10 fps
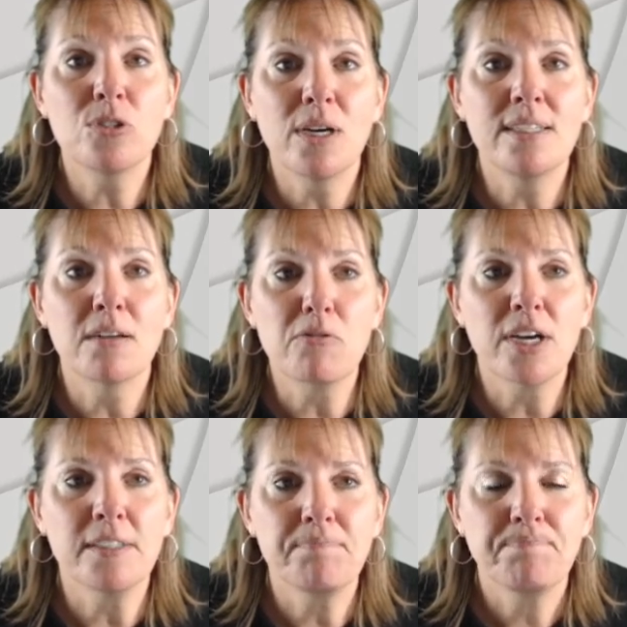to
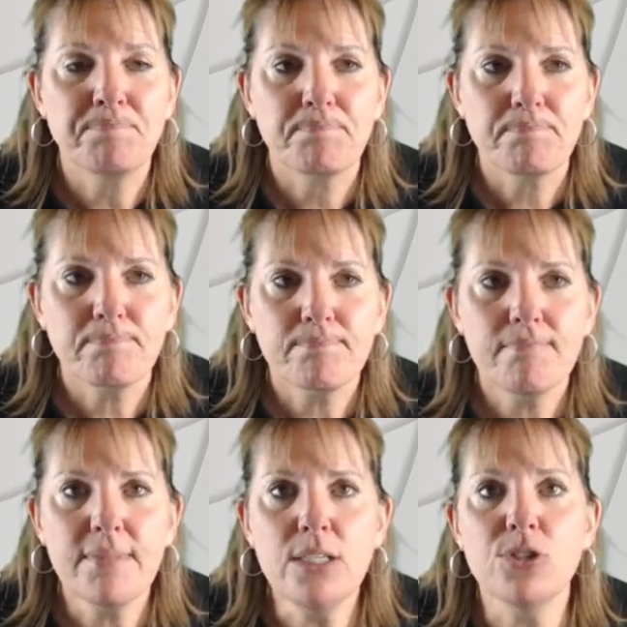identify.
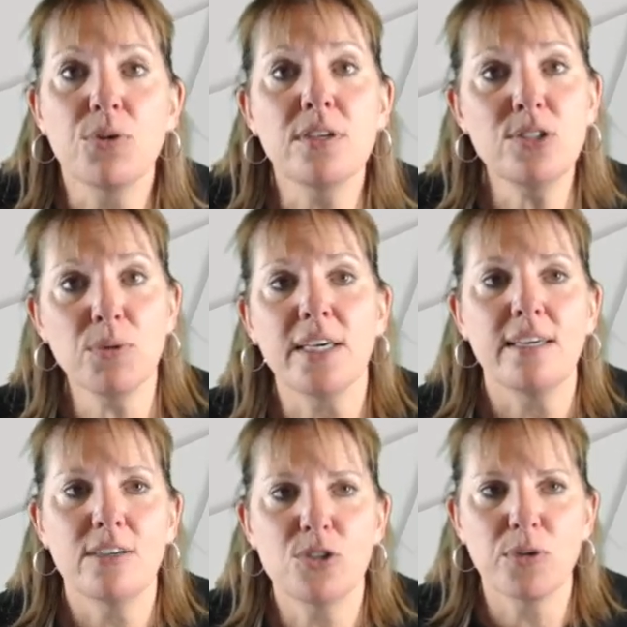So this week,
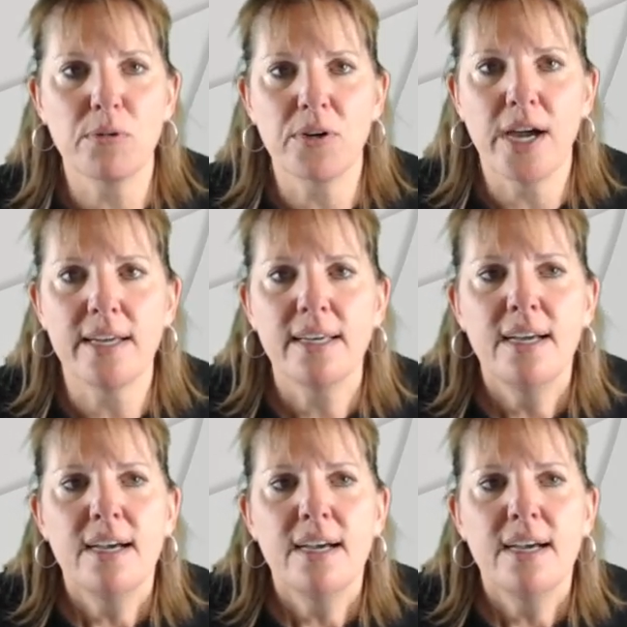here's where we're at.